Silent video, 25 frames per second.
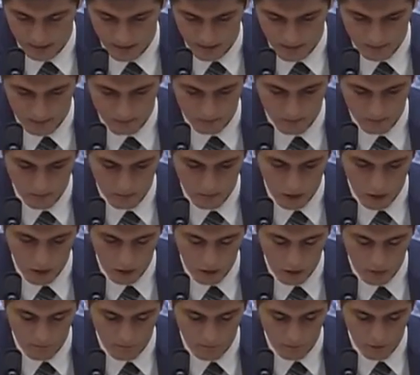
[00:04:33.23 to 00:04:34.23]
We talked
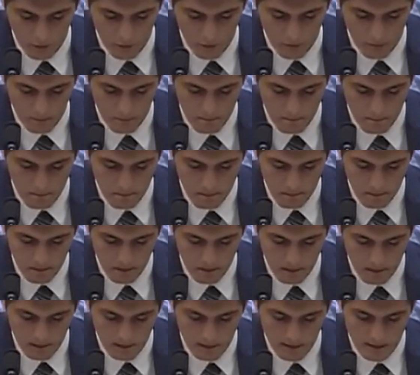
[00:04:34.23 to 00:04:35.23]
about these things since I've
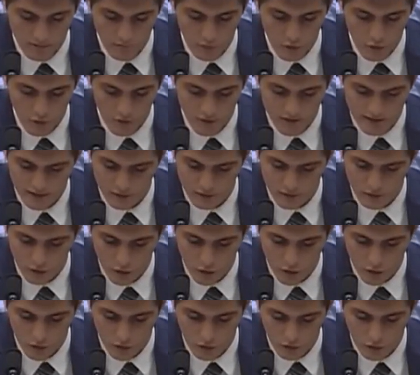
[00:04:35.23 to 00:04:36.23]
had the privilege to
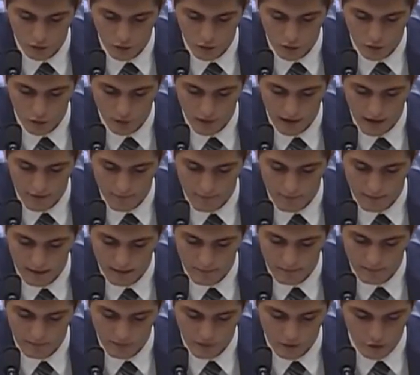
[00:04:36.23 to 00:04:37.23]
speak to him
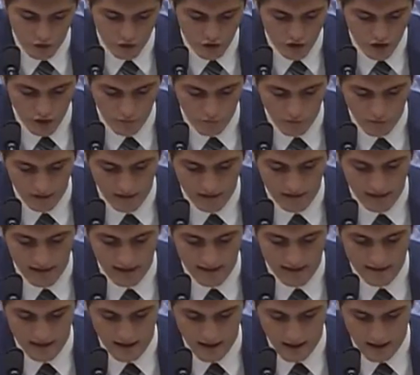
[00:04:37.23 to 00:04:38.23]
on the phone.
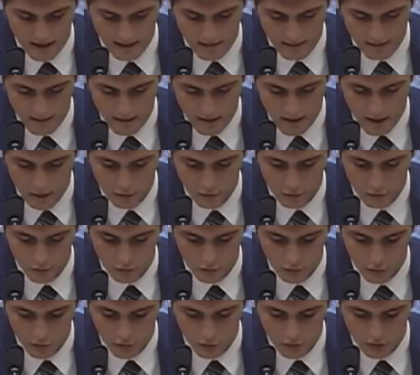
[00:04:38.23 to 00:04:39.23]
His voice and
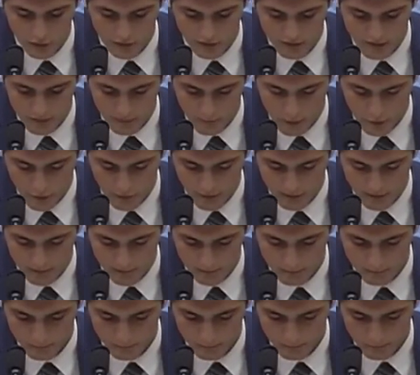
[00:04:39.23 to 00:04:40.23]
tone alone have
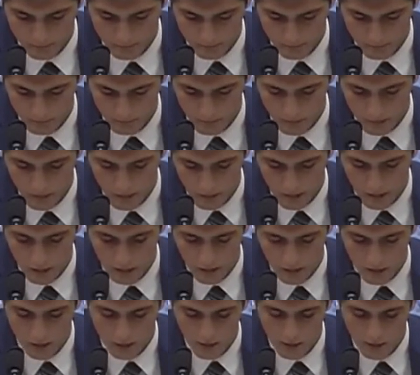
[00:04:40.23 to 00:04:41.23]
made me feel the suffering
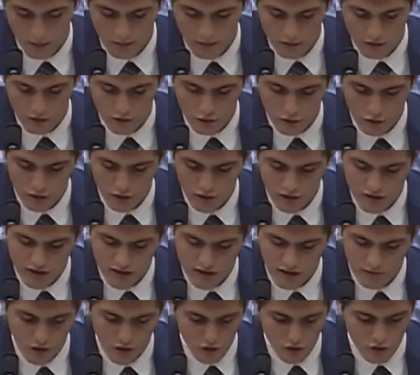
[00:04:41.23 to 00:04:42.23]
he has had
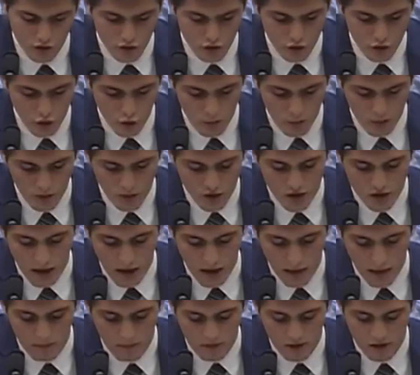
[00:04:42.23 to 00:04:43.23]
to endure to this
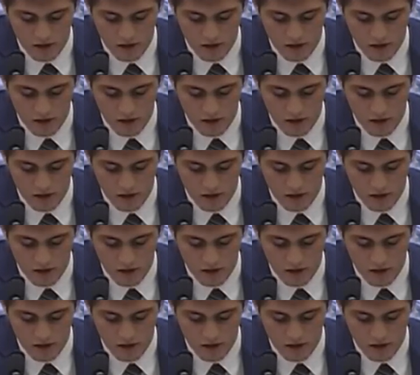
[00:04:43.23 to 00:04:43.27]
point.